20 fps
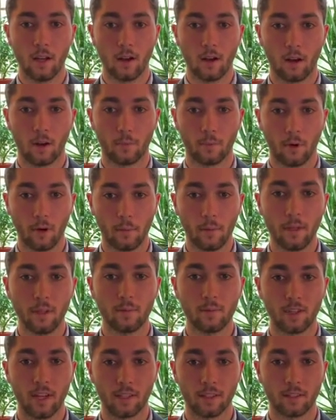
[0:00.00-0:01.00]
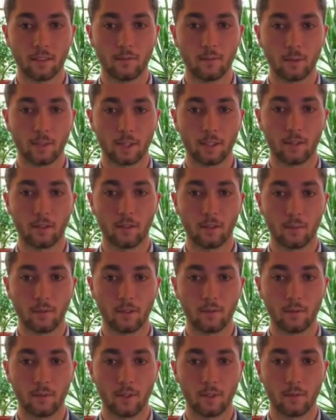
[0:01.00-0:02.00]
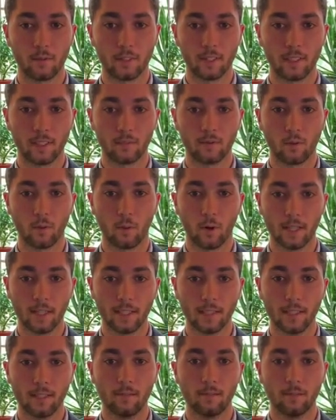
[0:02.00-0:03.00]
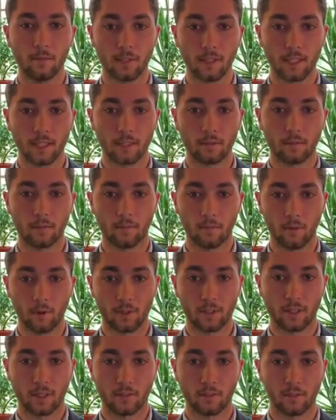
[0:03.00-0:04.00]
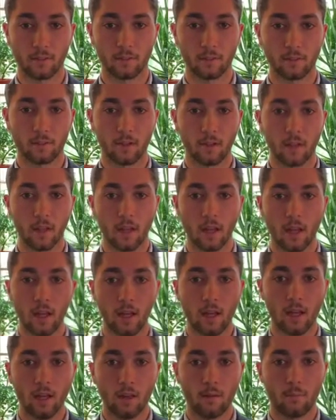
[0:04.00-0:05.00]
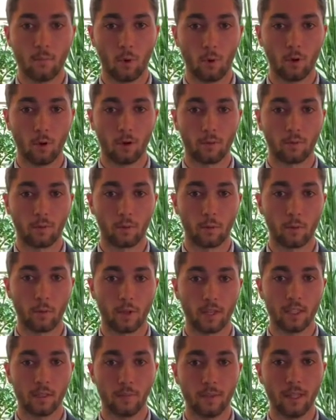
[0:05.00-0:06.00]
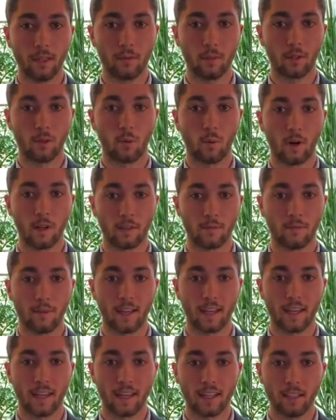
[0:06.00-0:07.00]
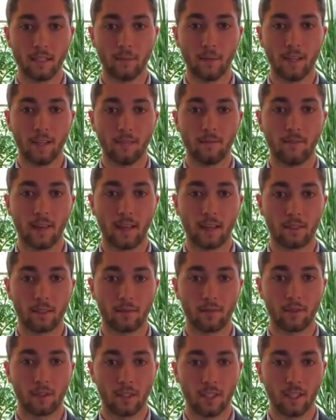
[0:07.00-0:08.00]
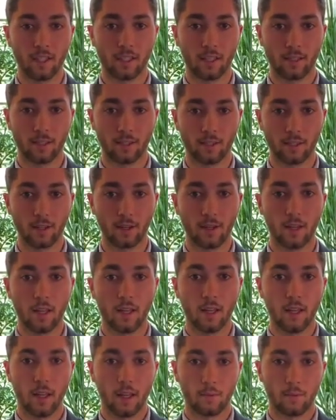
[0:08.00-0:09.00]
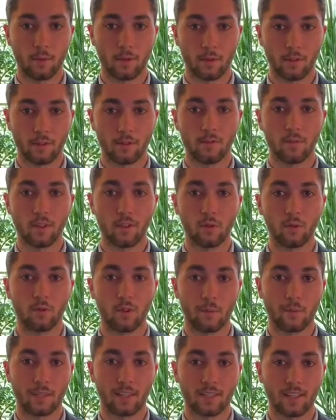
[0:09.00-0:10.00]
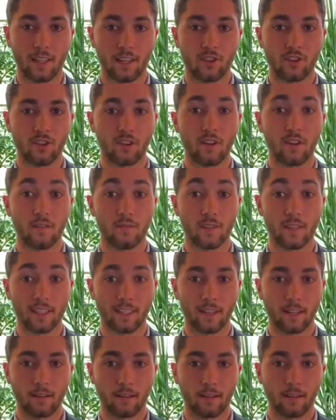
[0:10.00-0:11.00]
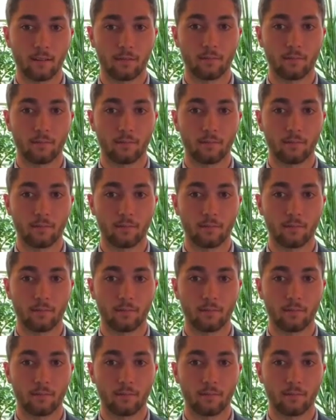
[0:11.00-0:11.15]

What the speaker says: Our primary objective was to determine if we could receive quantitative readings from force sensors. Moreover, we wanted to be able to quantify independent values for each sensor and produce a visual representation of this data.